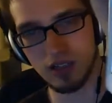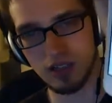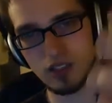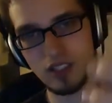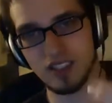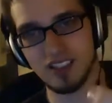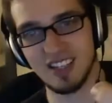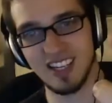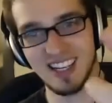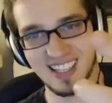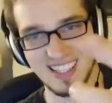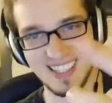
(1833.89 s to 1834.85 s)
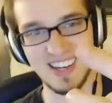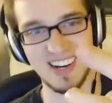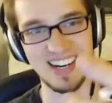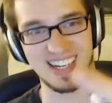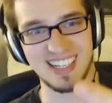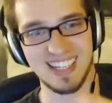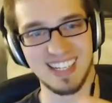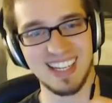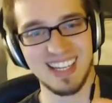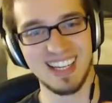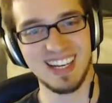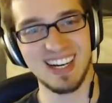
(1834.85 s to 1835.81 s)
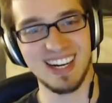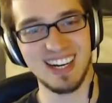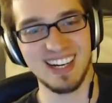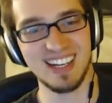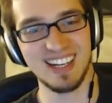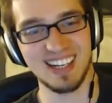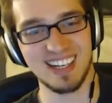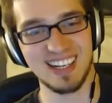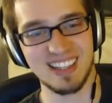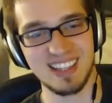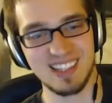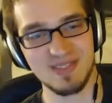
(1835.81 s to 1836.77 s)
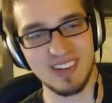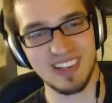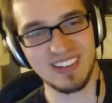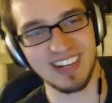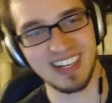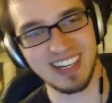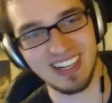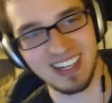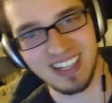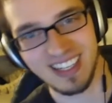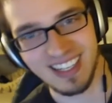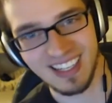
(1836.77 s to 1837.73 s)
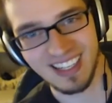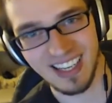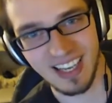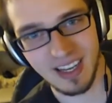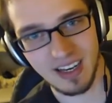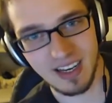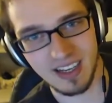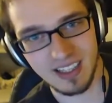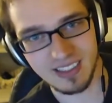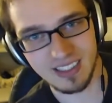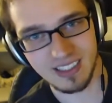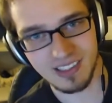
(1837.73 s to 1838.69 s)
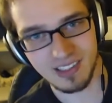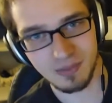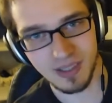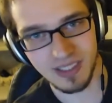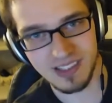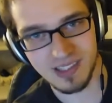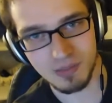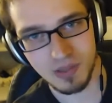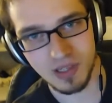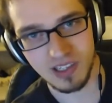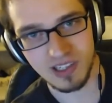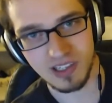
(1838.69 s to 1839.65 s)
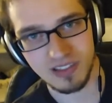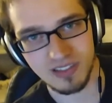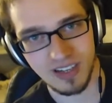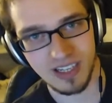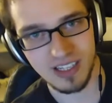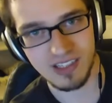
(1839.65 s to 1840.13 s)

Shit. Sorry. I can hit this button right here, and additional buttons appear, right?